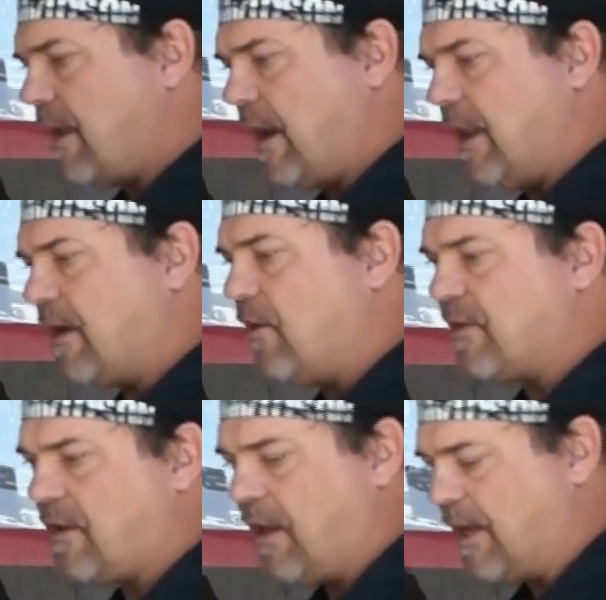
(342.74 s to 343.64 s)
I'll let go of
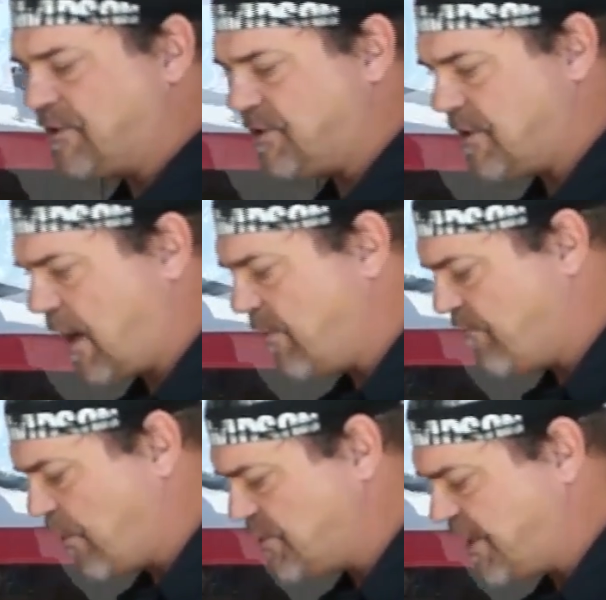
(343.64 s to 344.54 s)
the clutch. I'm in
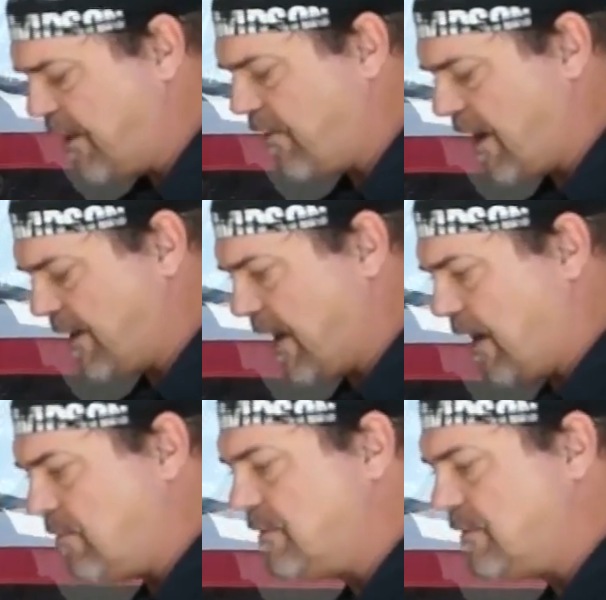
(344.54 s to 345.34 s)
first gear right now.